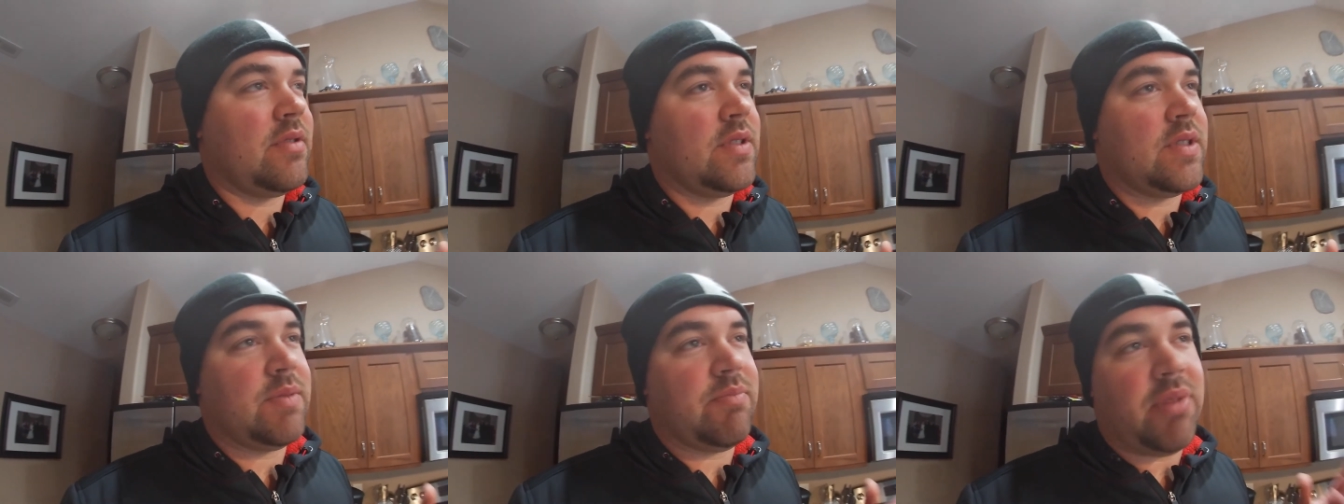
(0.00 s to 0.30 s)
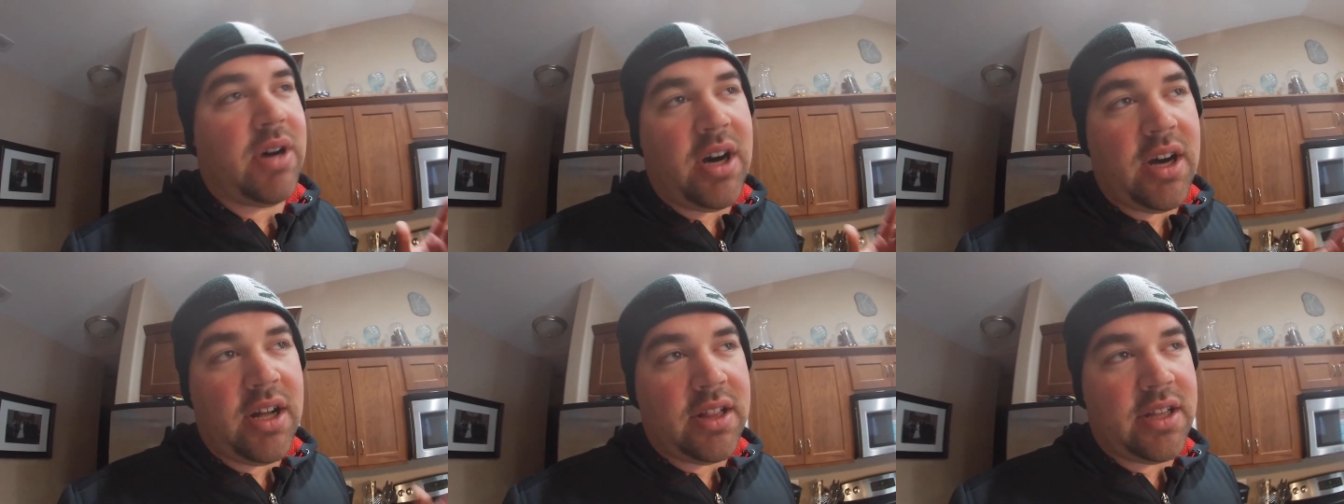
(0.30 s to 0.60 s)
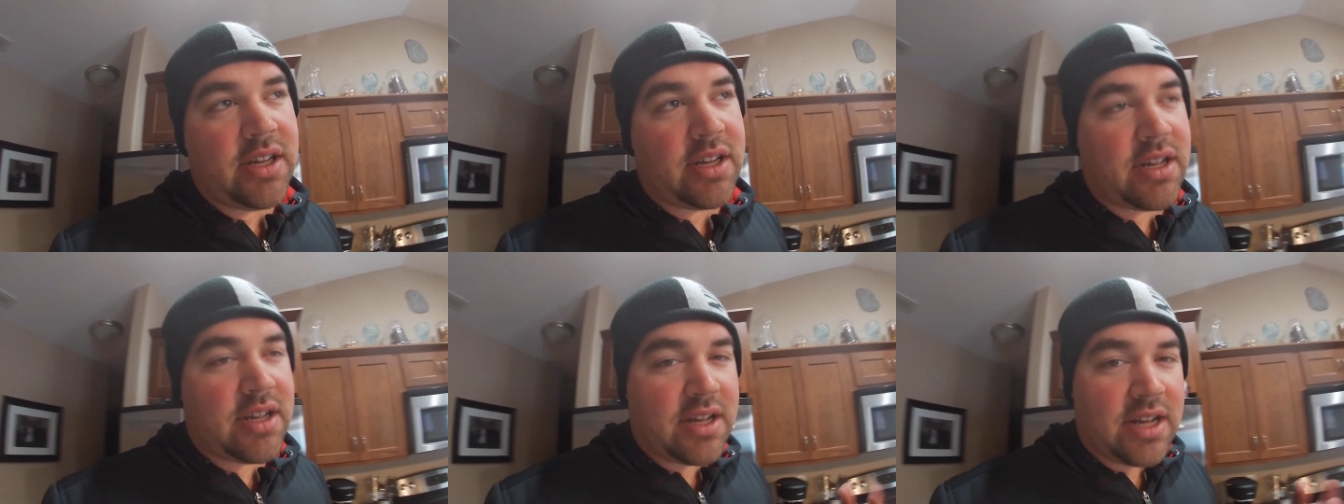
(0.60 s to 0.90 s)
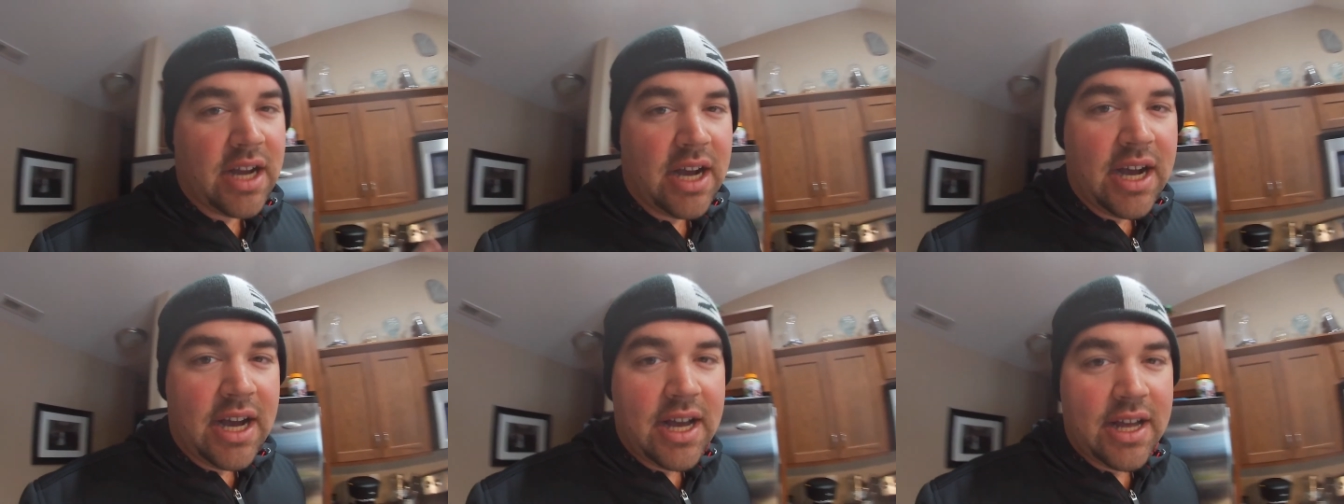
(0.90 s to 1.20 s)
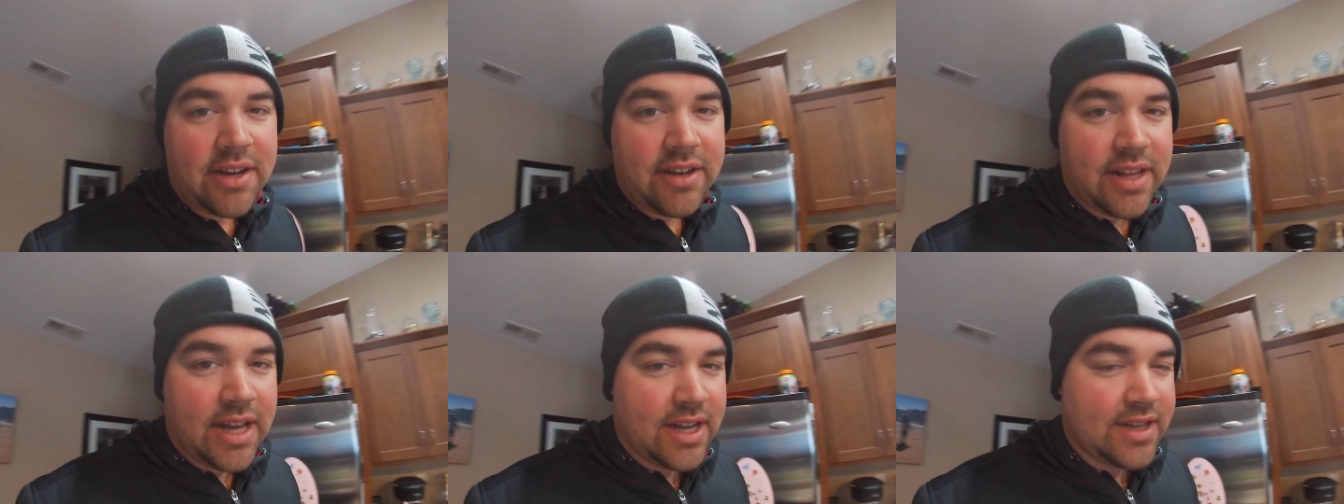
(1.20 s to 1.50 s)
it's pollock,
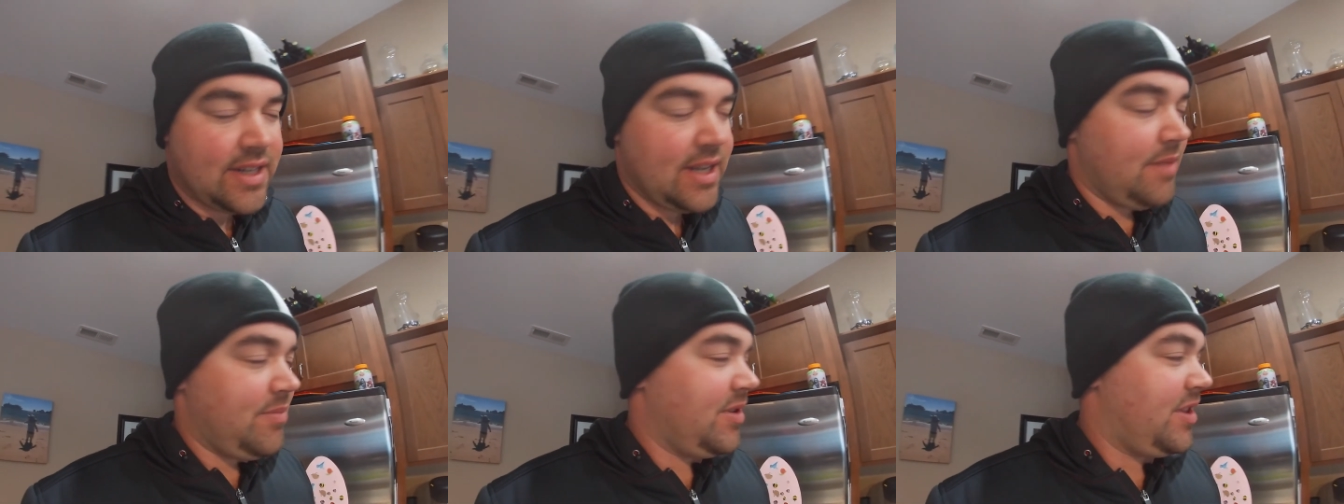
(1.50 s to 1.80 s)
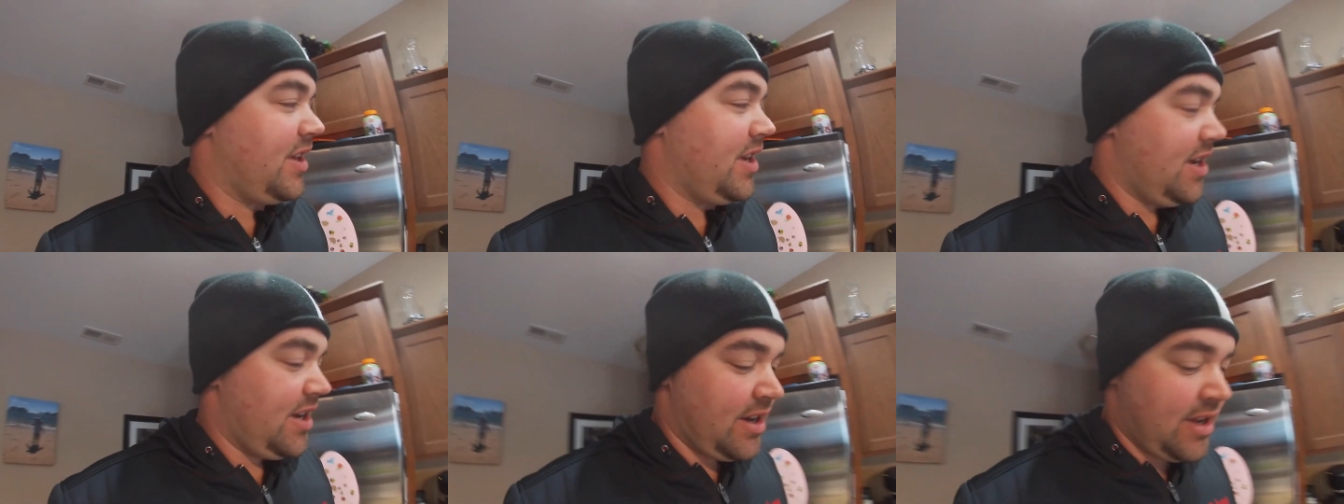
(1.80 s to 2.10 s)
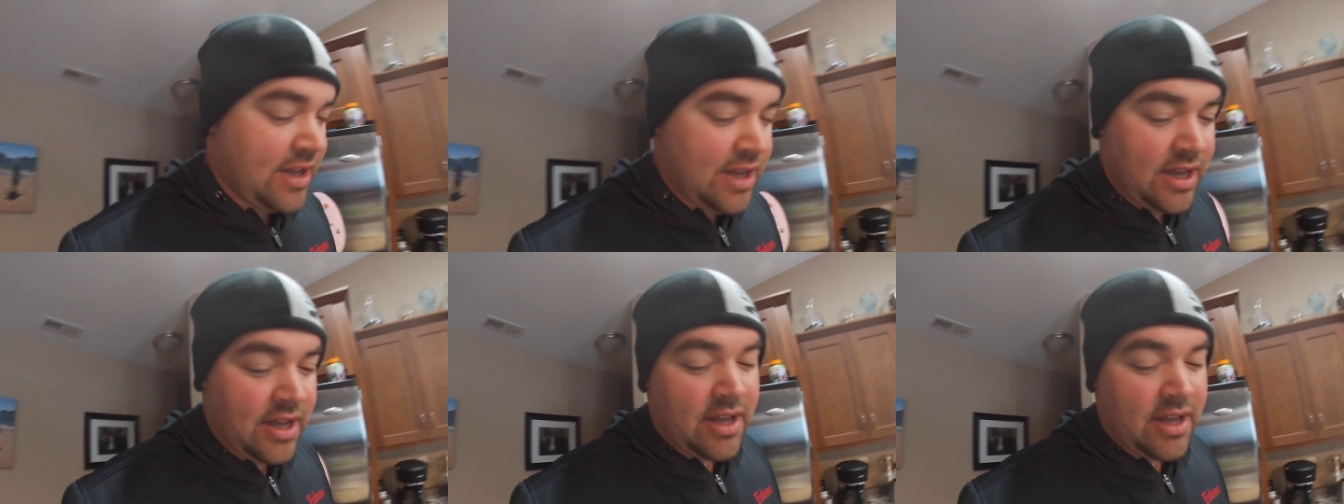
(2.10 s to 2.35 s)
cod, that type of thing.